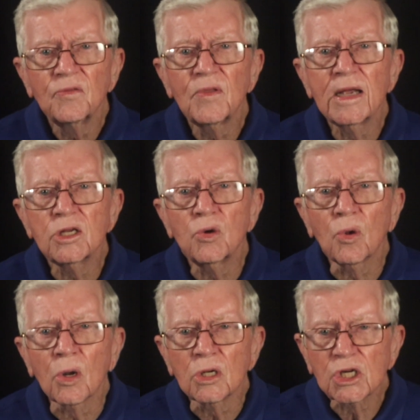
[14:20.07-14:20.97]
that
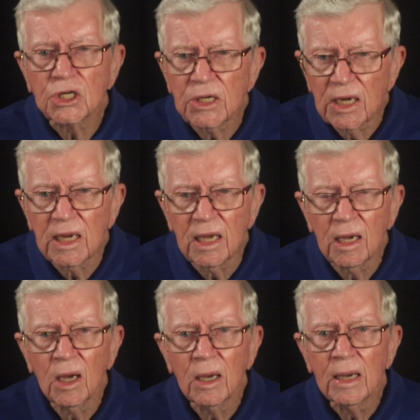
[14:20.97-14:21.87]
you'll study
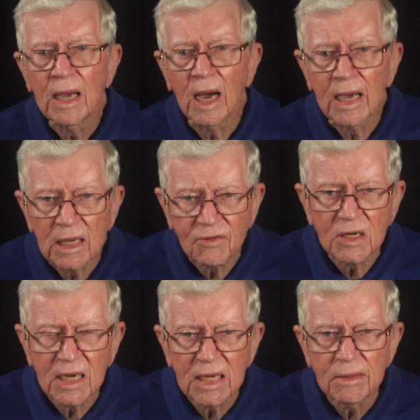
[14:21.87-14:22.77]
ahead of
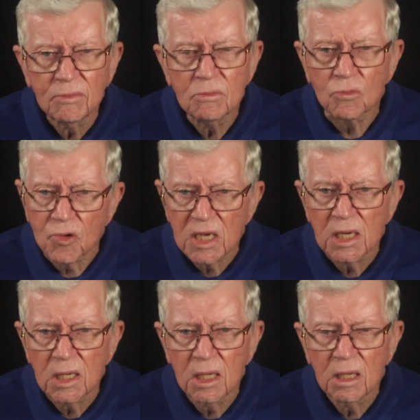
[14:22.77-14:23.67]
time,
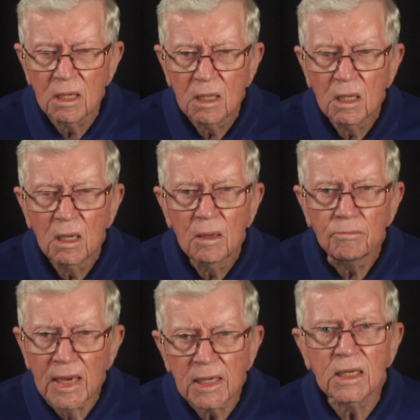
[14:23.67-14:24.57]
read,
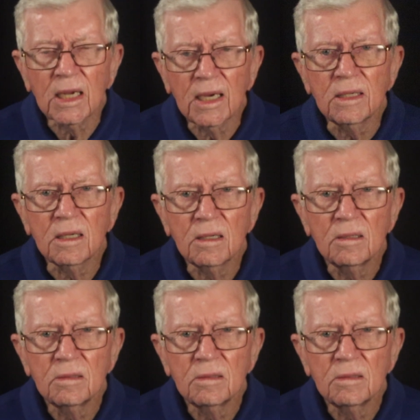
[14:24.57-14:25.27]
meditate,